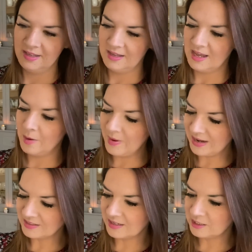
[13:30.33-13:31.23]
And I bet
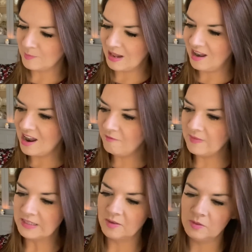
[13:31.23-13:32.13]
it's gonna smell
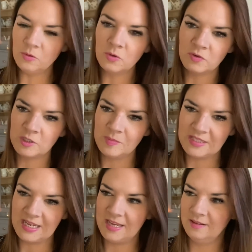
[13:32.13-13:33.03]
lovely. So it's all
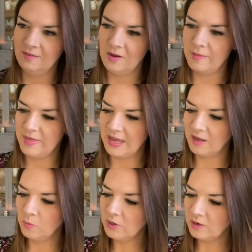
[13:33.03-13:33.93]
Christmassy, I think.